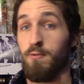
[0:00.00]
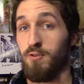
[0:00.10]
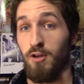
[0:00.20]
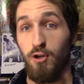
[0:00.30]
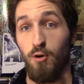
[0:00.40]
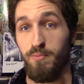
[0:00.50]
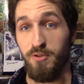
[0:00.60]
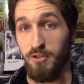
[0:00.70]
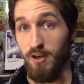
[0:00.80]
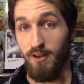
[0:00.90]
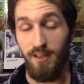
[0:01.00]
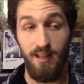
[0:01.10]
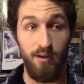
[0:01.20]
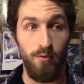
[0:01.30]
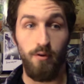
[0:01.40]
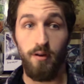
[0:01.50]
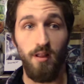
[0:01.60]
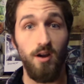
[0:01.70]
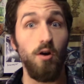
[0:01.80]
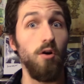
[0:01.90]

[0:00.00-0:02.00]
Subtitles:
was gonna go berserk, and we were gonna be like,